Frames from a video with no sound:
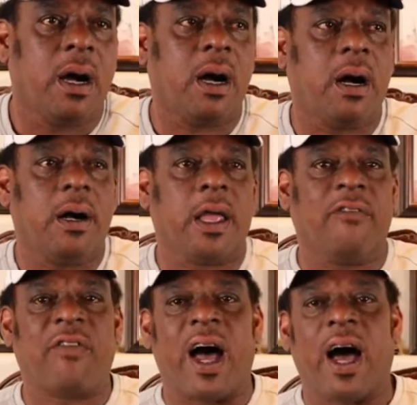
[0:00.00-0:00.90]
uh,
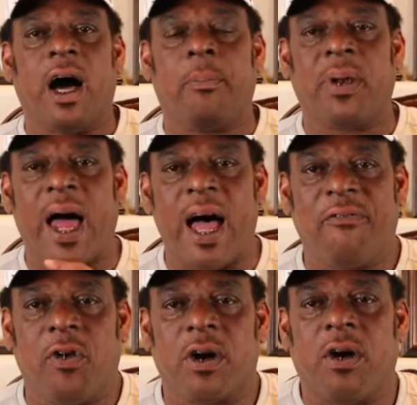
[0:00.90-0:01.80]
if I apply
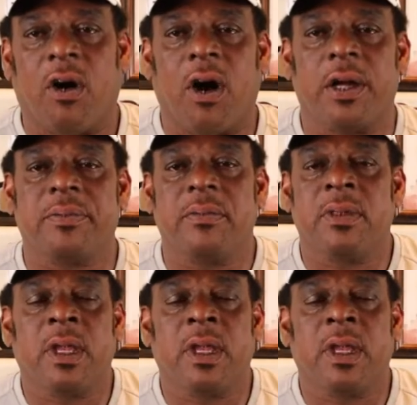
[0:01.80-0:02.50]
for a card